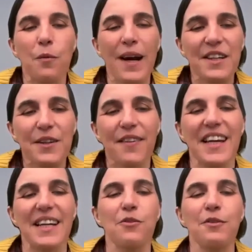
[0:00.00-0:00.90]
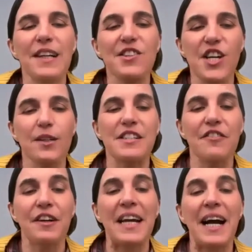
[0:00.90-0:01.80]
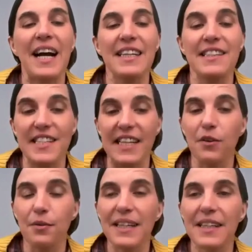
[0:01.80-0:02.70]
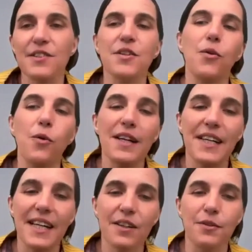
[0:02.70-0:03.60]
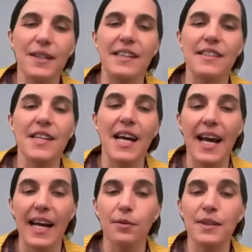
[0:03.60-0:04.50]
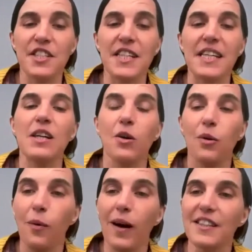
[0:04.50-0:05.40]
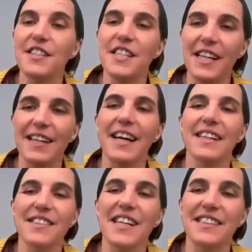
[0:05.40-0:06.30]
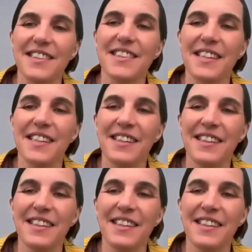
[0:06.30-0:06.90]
what do you think? Will generative AI decrease or increase equity, quality, and access?